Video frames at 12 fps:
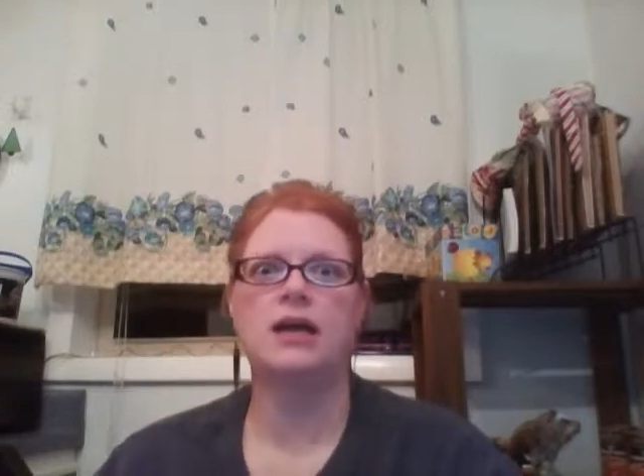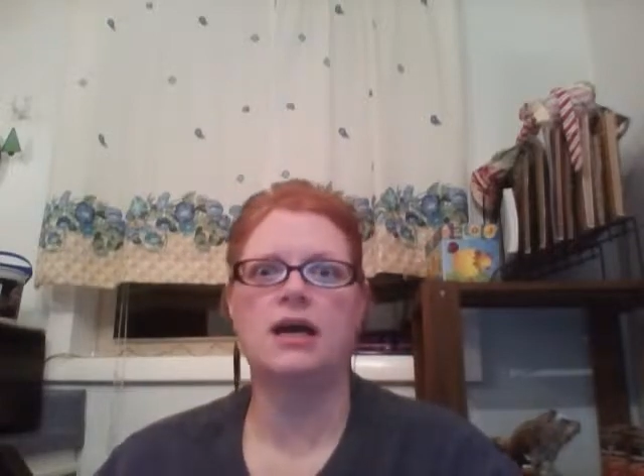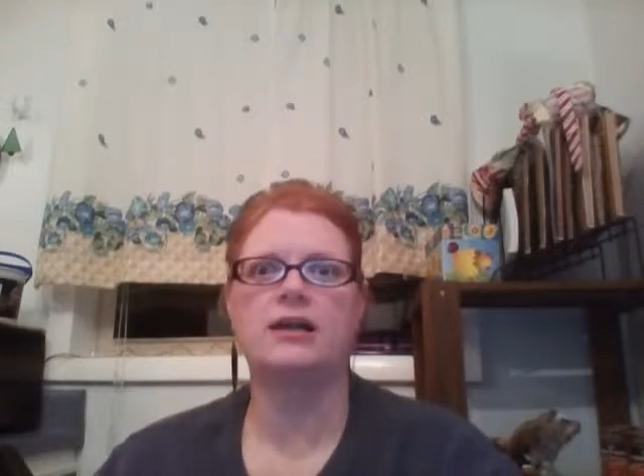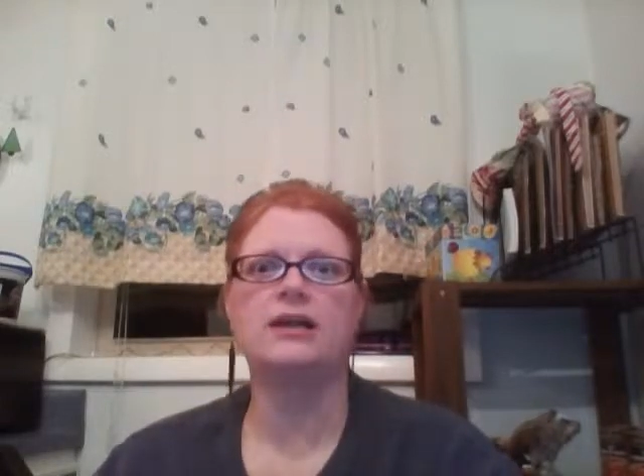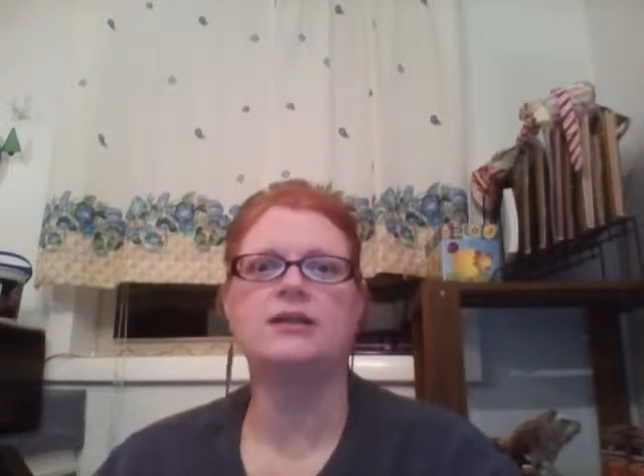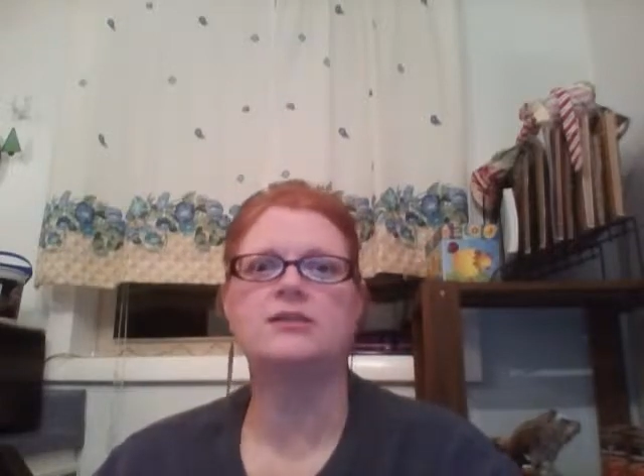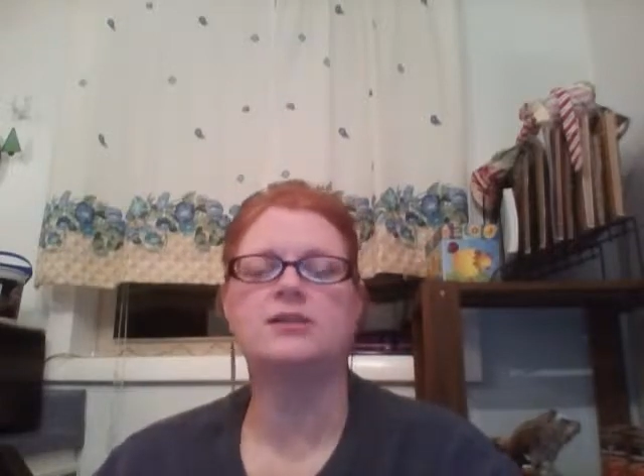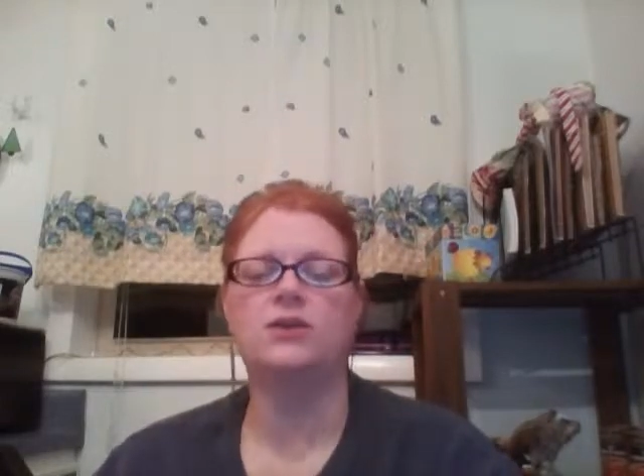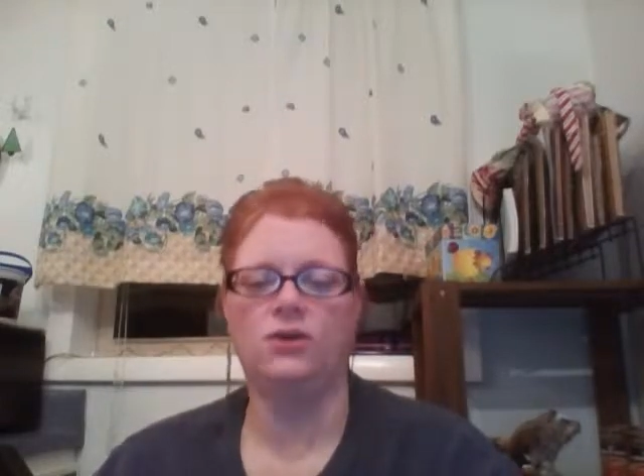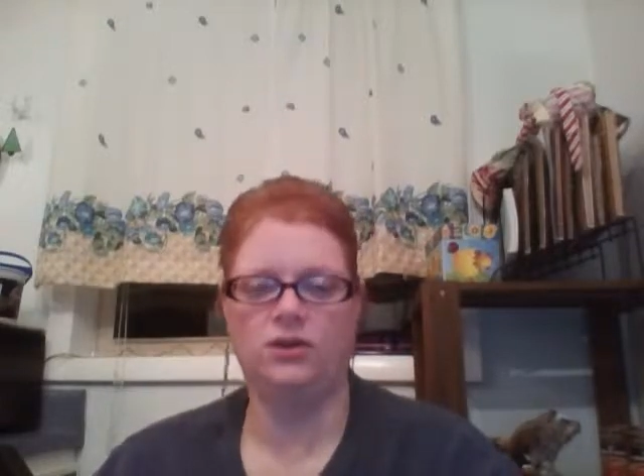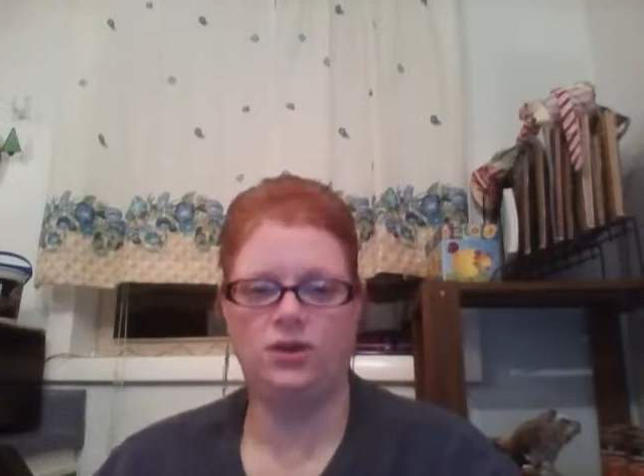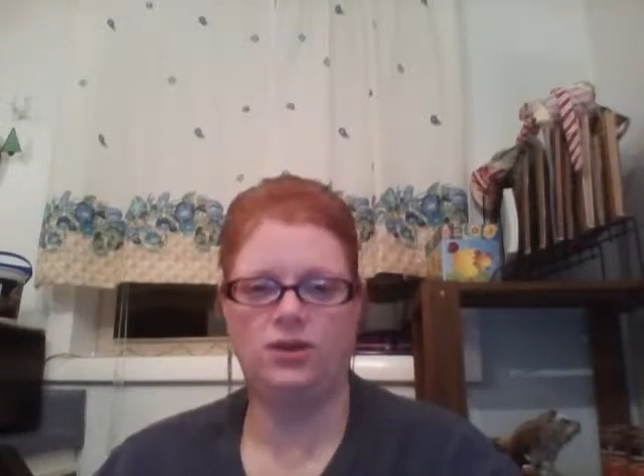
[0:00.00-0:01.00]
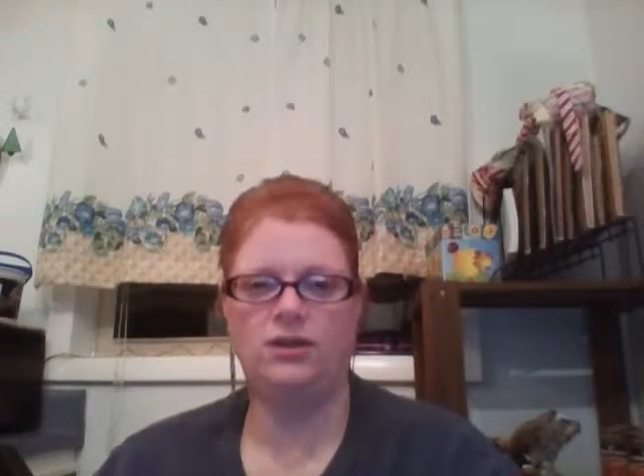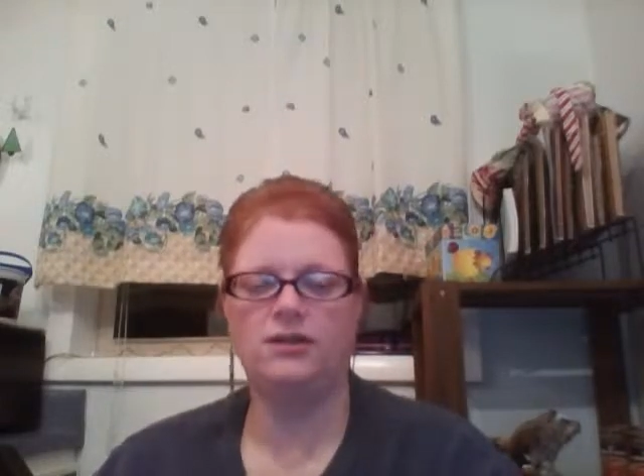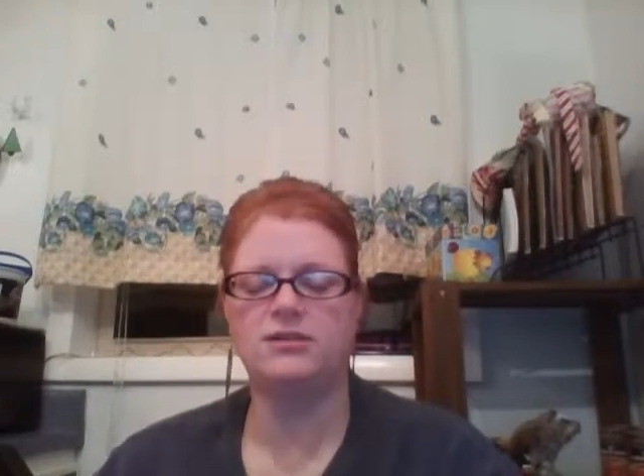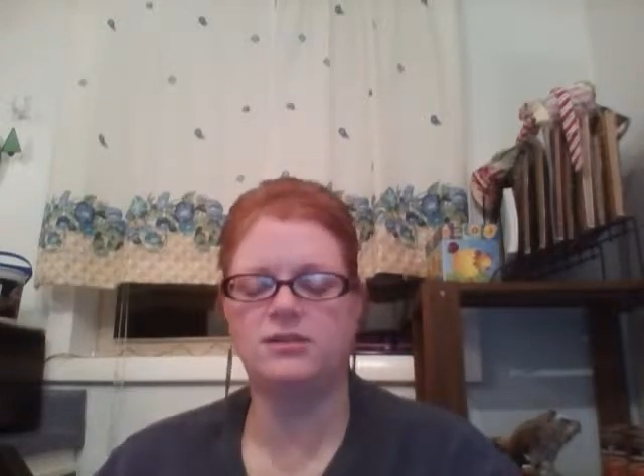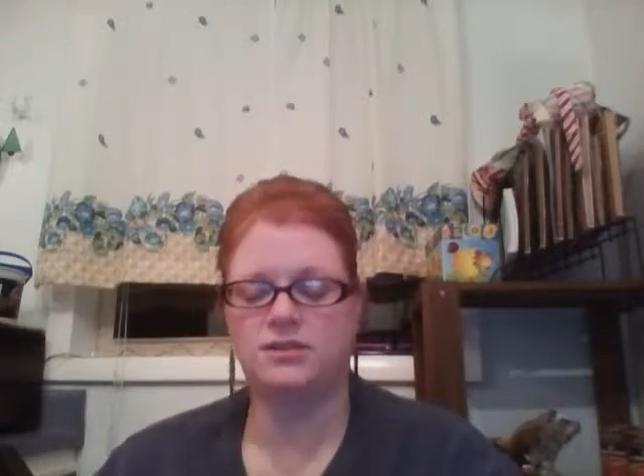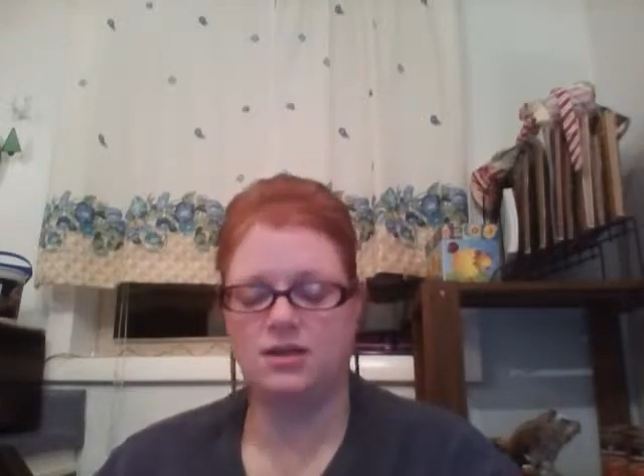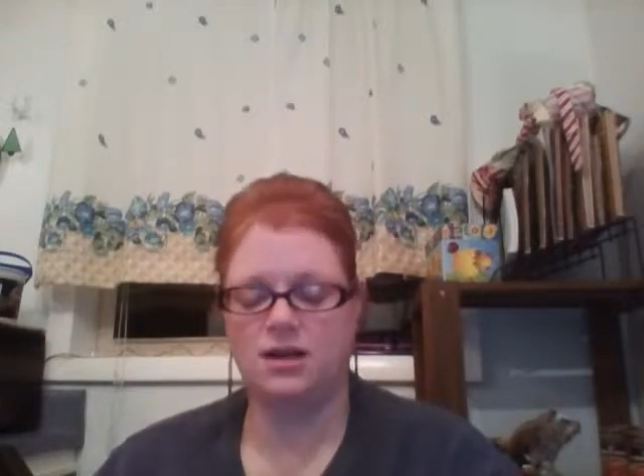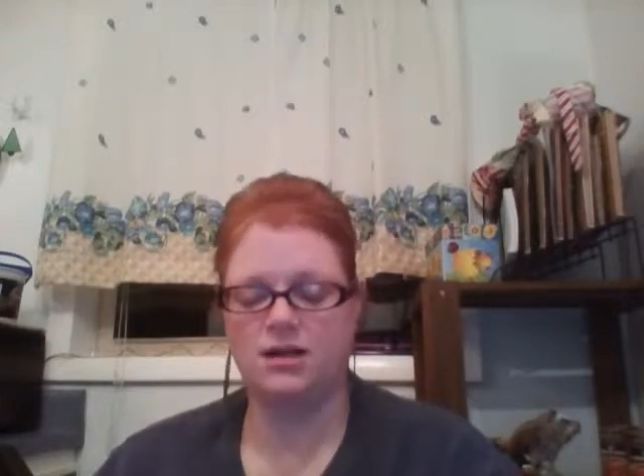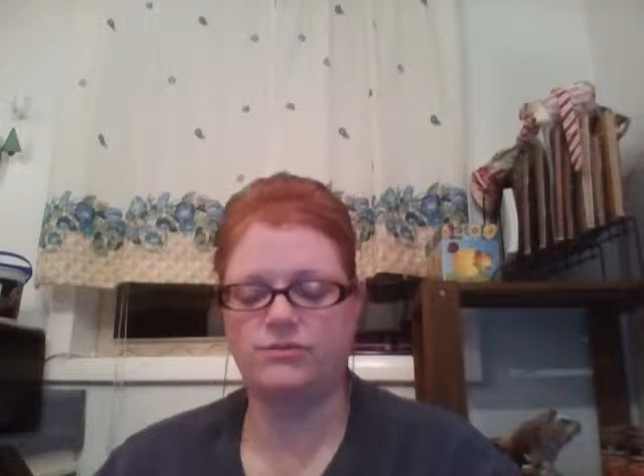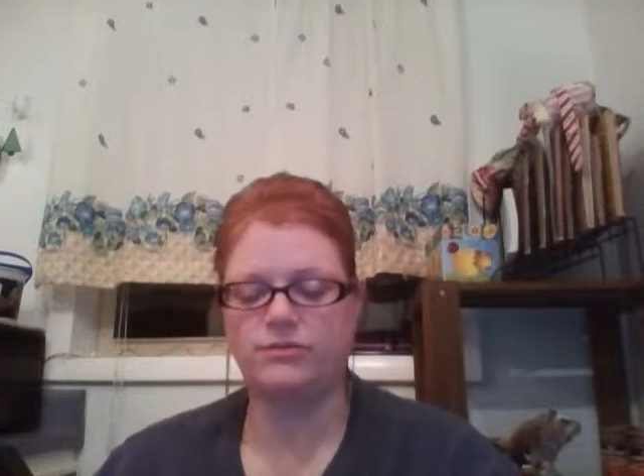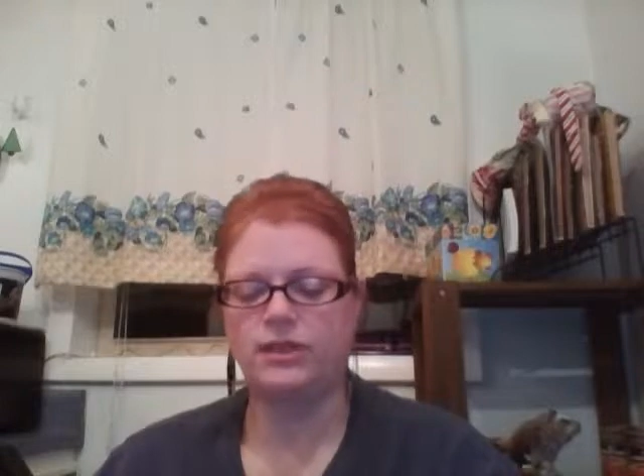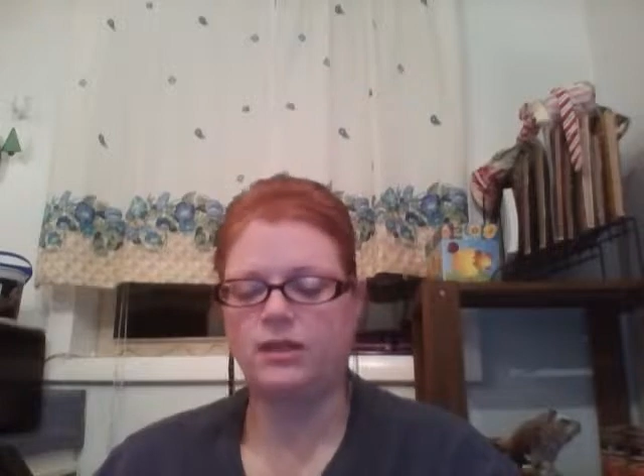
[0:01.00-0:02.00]
that is good
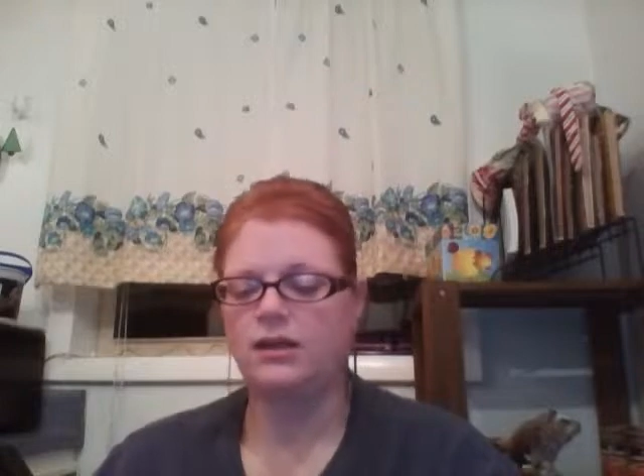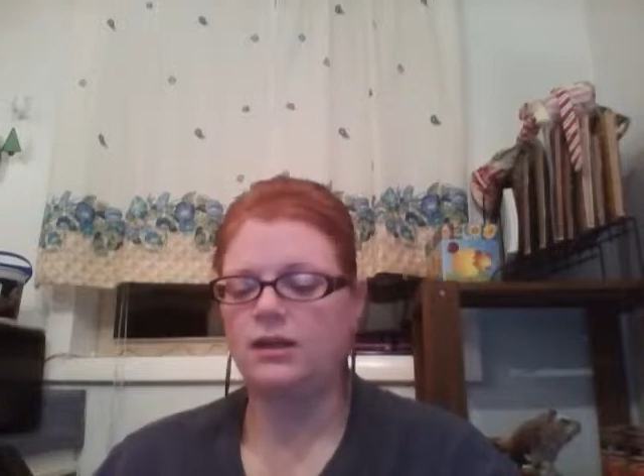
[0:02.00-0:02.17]
stuff.